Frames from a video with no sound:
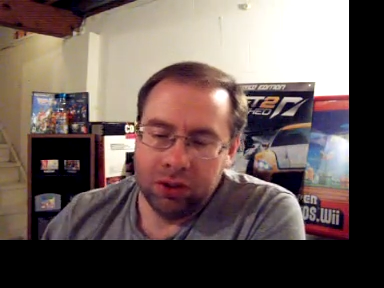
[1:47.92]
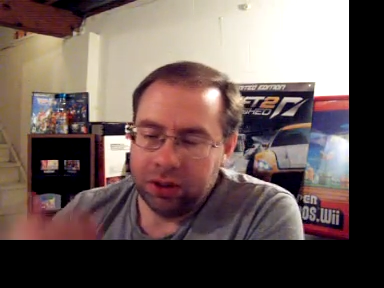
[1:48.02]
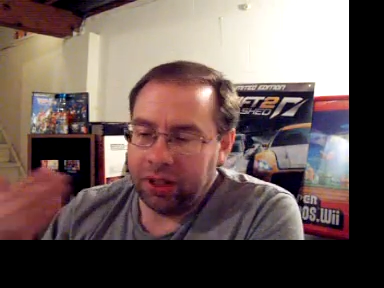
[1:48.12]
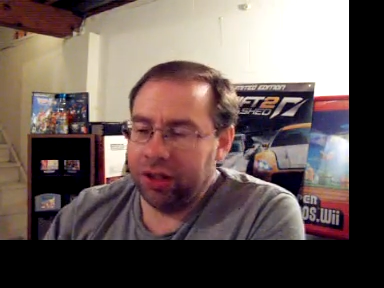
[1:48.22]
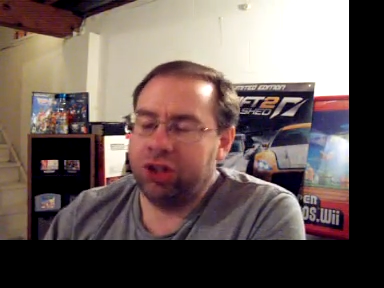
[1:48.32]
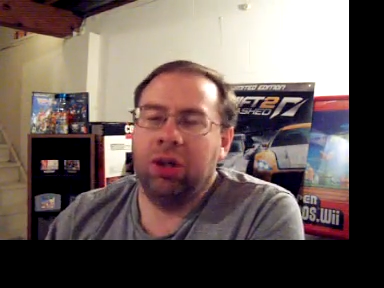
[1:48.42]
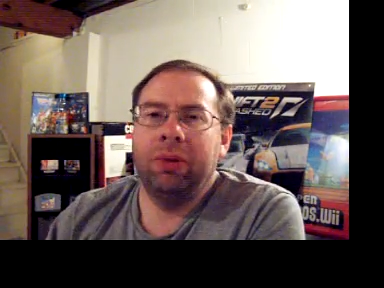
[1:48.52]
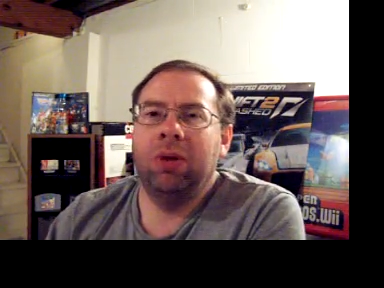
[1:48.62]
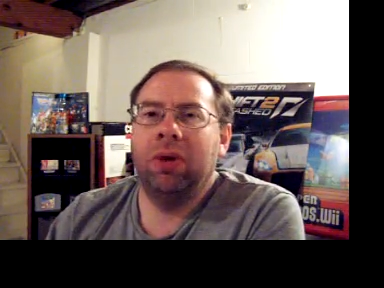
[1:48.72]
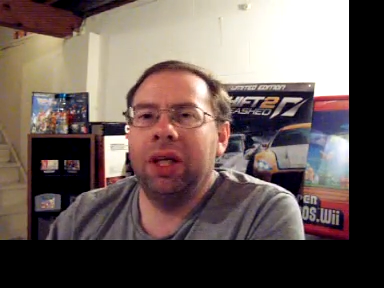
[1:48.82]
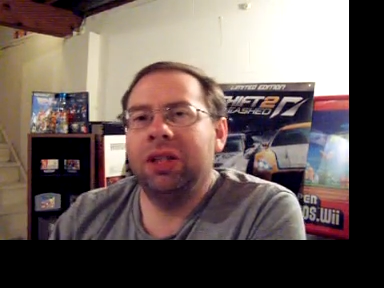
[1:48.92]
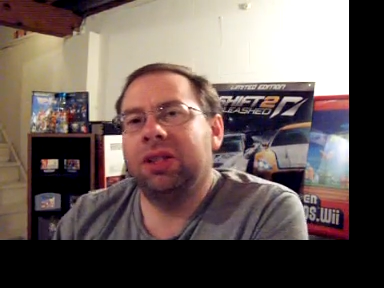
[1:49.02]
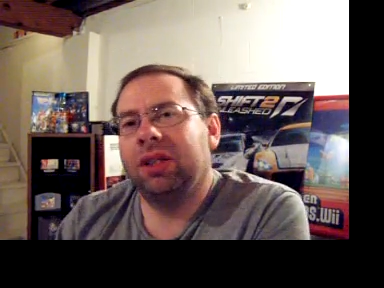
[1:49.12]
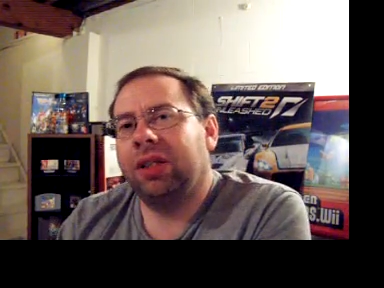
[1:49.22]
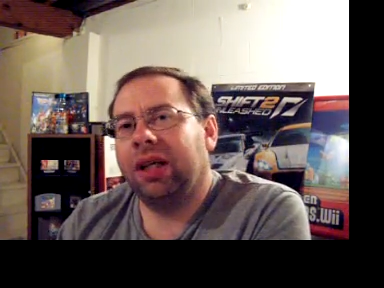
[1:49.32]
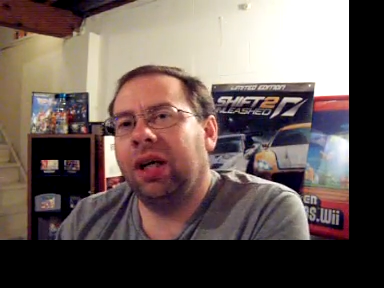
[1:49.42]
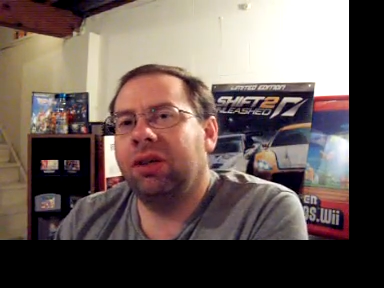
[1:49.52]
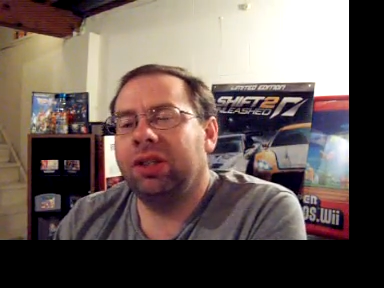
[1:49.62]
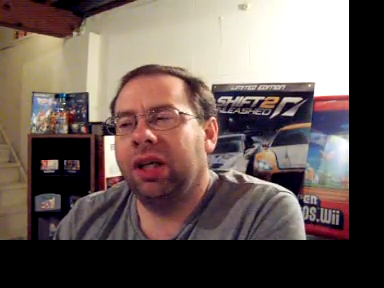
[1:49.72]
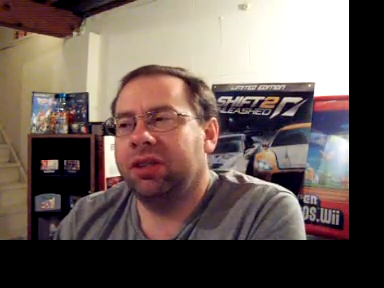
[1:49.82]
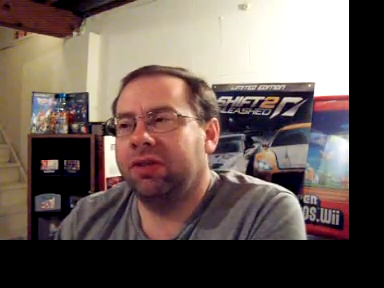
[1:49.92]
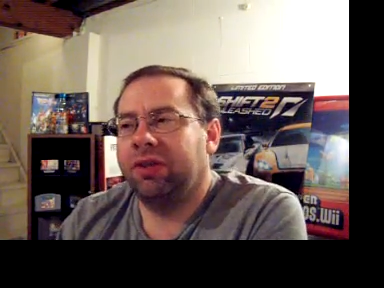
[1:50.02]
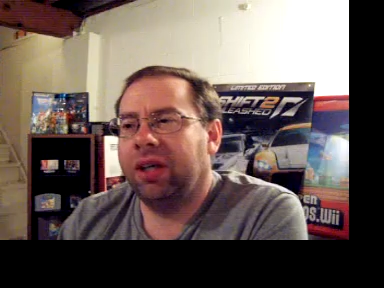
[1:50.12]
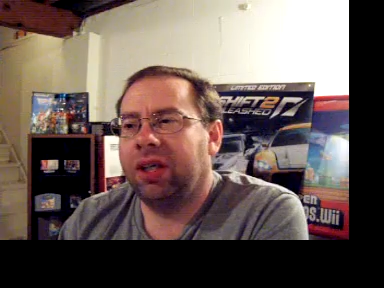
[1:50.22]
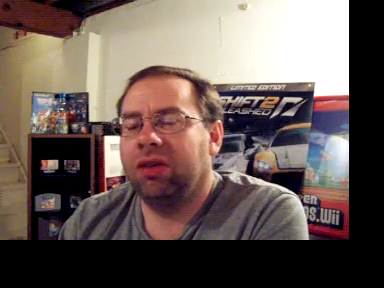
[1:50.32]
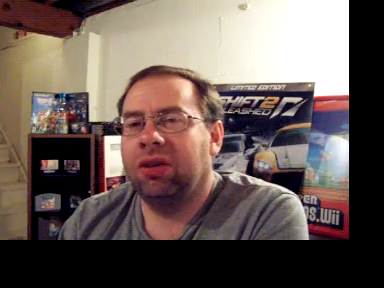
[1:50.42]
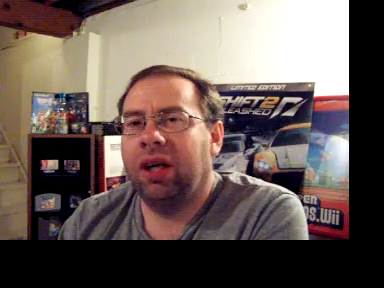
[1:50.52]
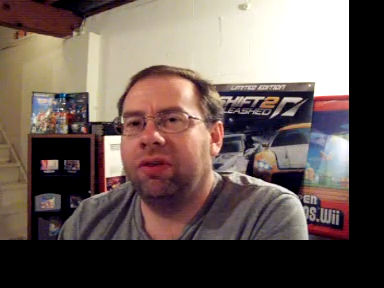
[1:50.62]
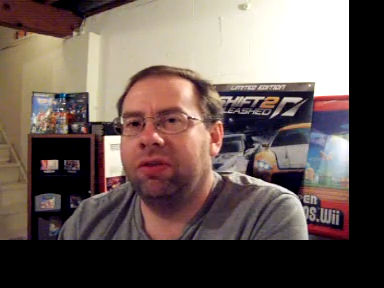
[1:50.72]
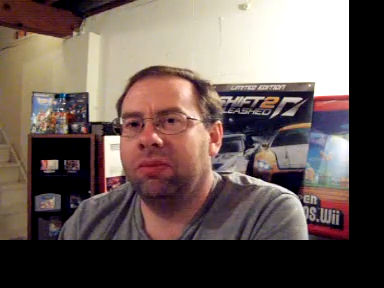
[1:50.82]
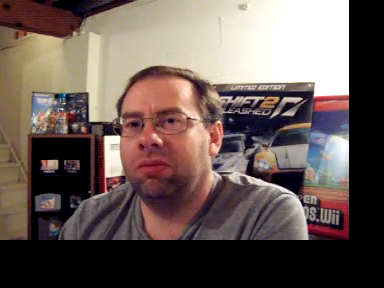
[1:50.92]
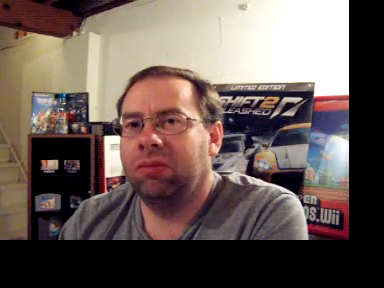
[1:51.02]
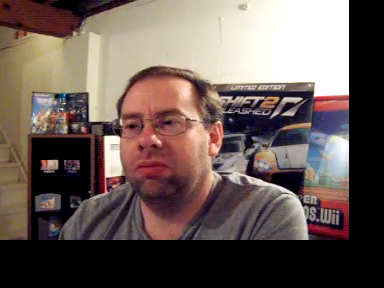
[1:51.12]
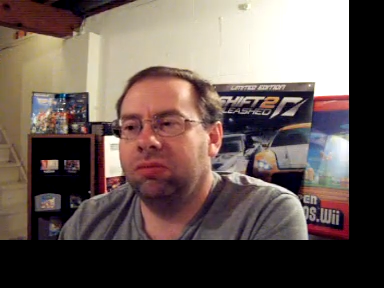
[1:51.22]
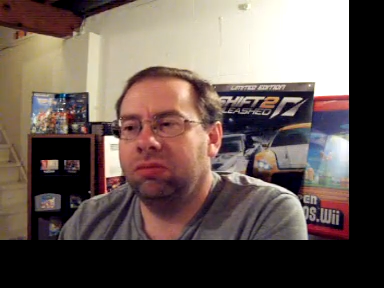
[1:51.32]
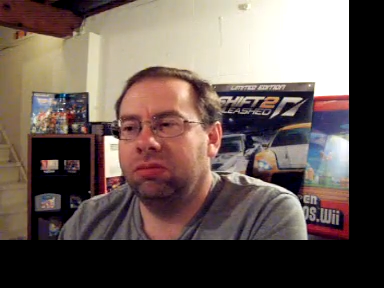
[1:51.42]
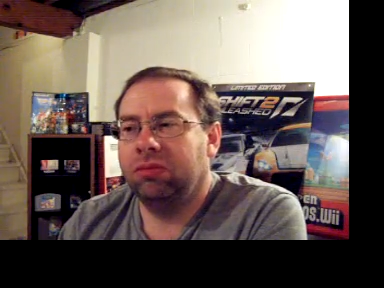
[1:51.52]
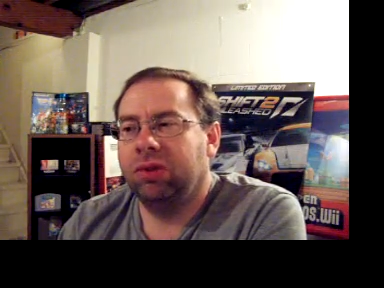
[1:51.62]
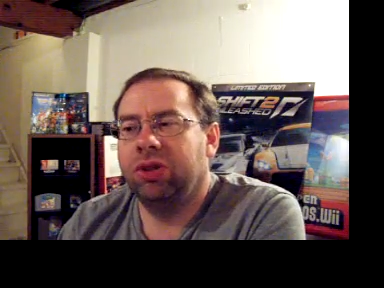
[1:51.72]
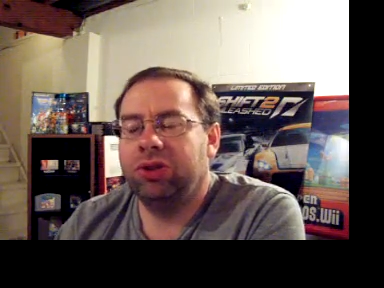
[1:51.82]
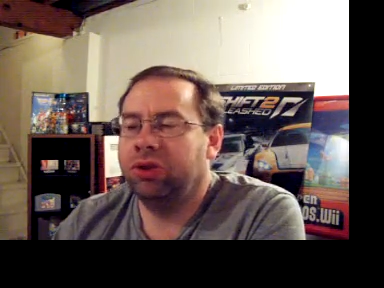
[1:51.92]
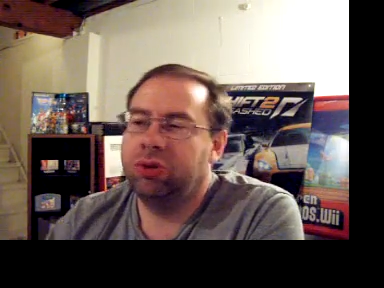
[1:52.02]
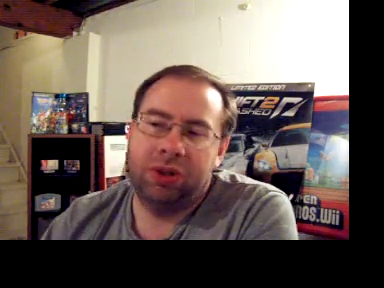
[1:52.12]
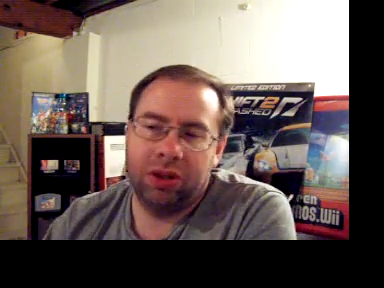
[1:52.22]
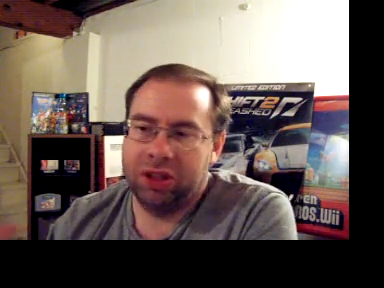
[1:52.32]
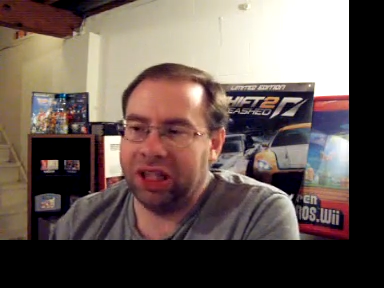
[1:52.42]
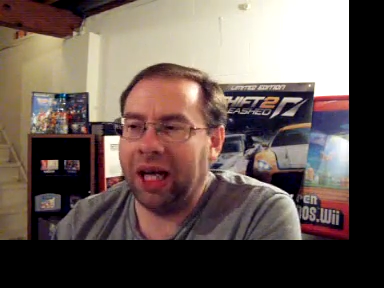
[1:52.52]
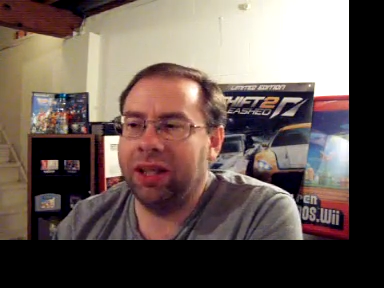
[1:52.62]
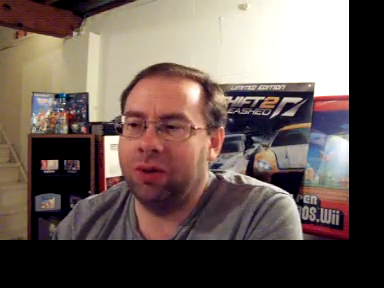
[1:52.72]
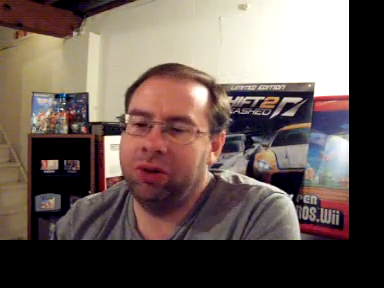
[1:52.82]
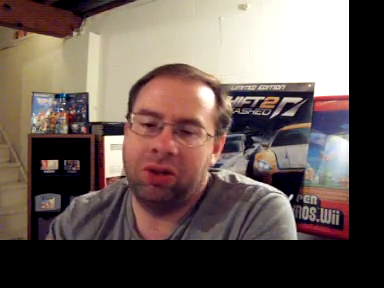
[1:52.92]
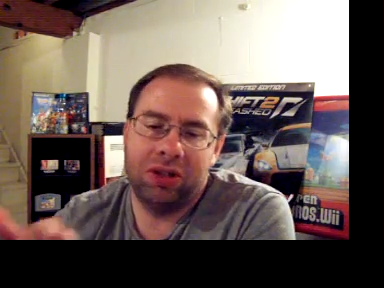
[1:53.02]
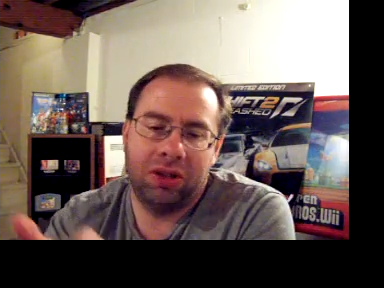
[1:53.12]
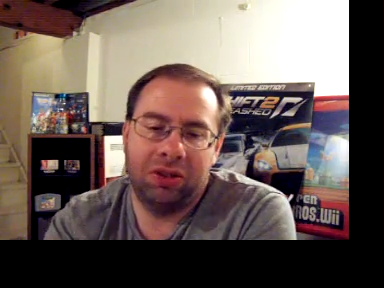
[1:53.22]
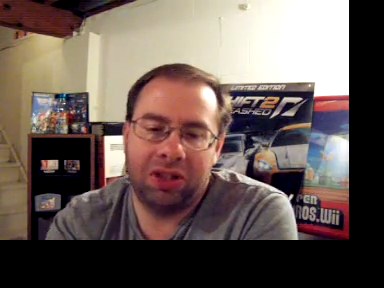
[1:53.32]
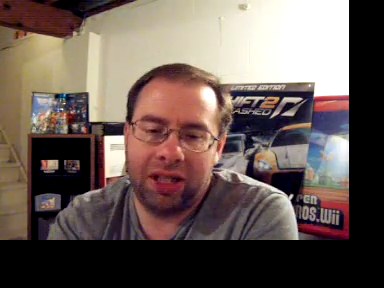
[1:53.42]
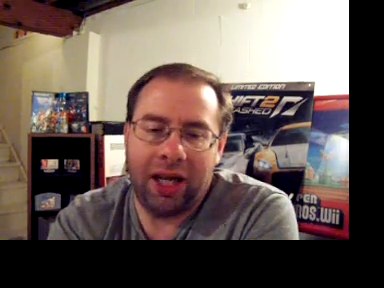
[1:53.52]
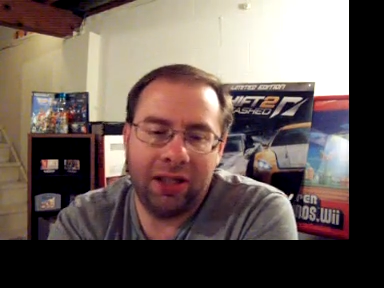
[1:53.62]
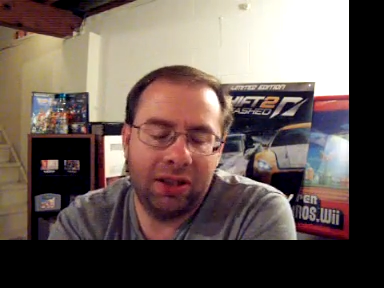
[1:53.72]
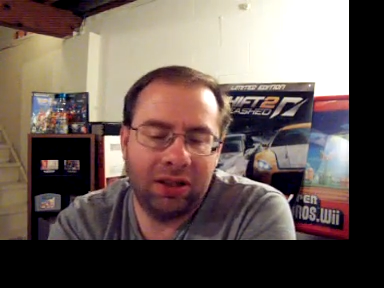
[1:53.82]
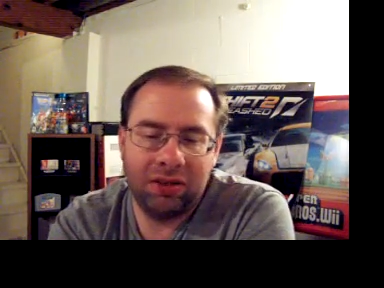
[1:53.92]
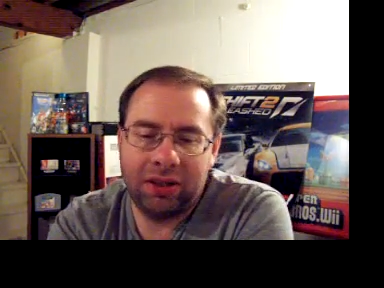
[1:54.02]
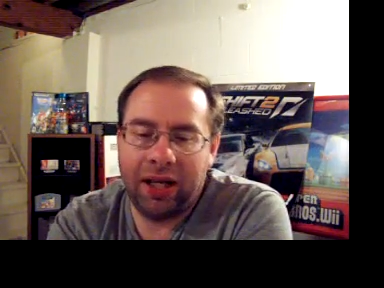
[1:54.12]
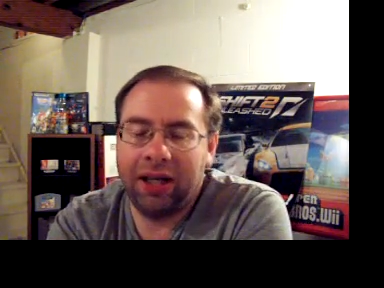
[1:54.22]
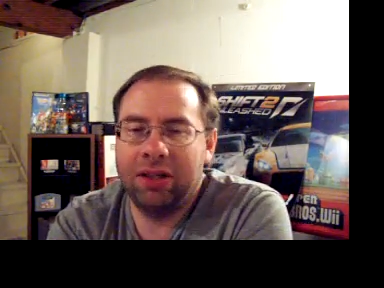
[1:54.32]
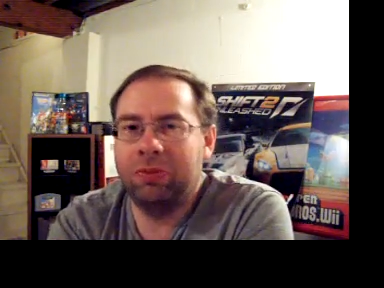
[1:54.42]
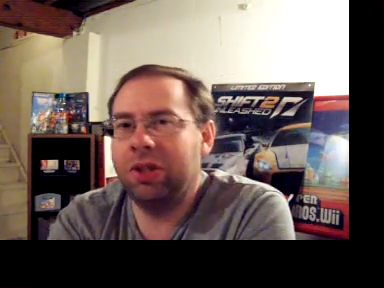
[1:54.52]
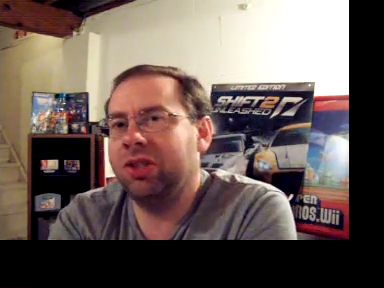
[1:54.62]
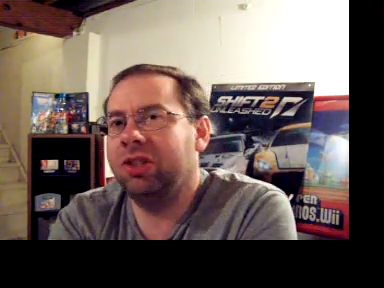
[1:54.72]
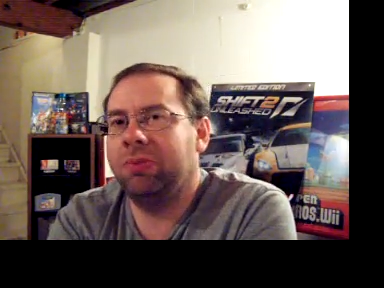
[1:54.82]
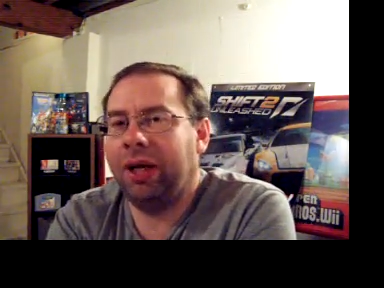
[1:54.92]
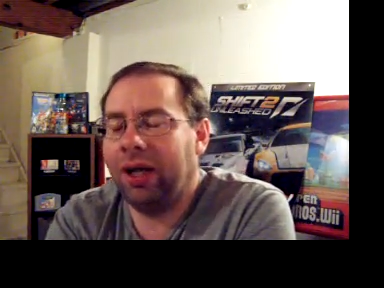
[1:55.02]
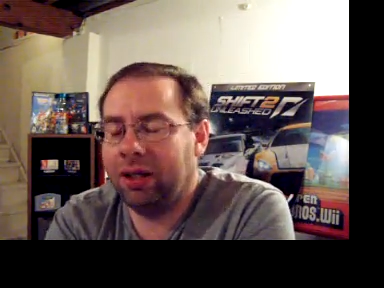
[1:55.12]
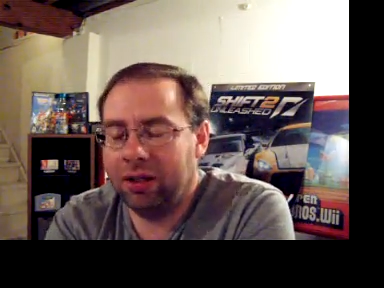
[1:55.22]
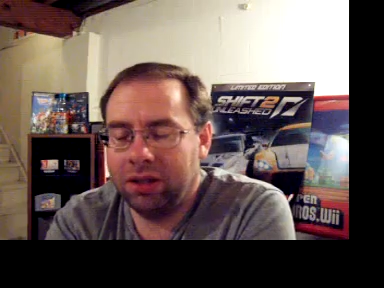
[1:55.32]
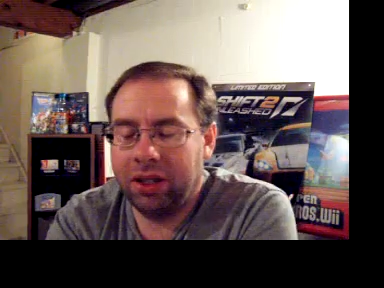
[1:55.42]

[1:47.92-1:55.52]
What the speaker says: there's so many ways that technology has affected your life. From there's used with the scan thing where you could simply scan in the little tag, especially in Japan.